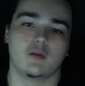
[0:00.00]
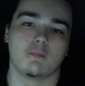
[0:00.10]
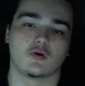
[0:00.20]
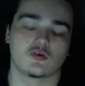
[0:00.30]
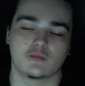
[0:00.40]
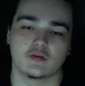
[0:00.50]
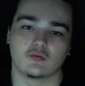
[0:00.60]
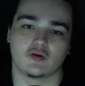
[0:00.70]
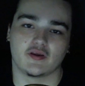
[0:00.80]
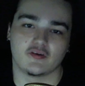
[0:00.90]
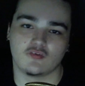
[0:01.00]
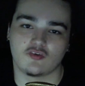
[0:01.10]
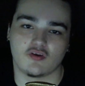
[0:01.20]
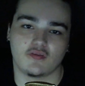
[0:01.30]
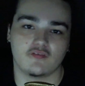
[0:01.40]
most people can't even
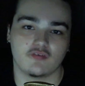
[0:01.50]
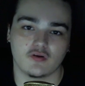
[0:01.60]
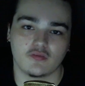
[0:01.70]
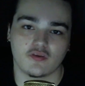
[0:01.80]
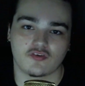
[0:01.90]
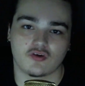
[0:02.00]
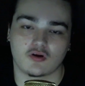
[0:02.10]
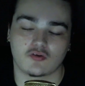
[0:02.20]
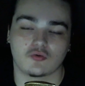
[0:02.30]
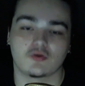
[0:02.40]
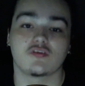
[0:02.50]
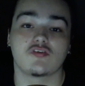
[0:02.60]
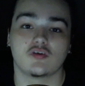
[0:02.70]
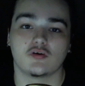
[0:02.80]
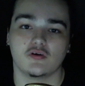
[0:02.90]
say they've heard this song, so
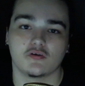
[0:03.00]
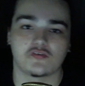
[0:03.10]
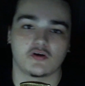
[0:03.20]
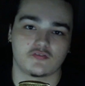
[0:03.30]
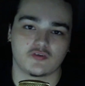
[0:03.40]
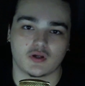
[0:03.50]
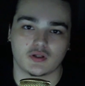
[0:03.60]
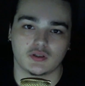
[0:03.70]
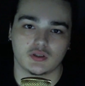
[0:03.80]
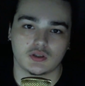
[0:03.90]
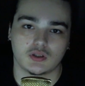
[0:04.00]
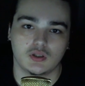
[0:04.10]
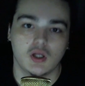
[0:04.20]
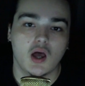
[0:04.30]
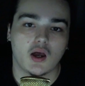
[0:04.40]
consider yourselves lucky.
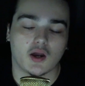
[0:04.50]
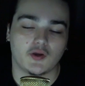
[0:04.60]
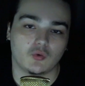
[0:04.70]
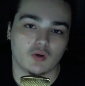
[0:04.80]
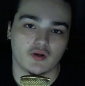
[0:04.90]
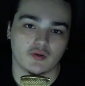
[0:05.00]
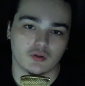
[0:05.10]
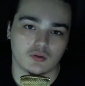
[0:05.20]
I know I do.